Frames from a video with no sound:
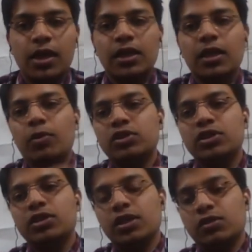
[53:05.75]
The
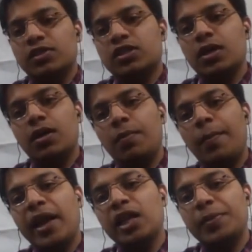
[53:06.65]
procedures which the
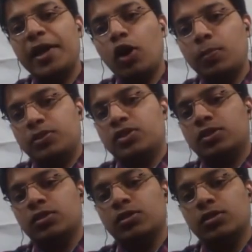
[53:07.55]
management adopts
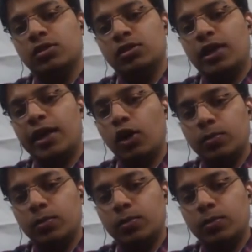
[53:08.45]
are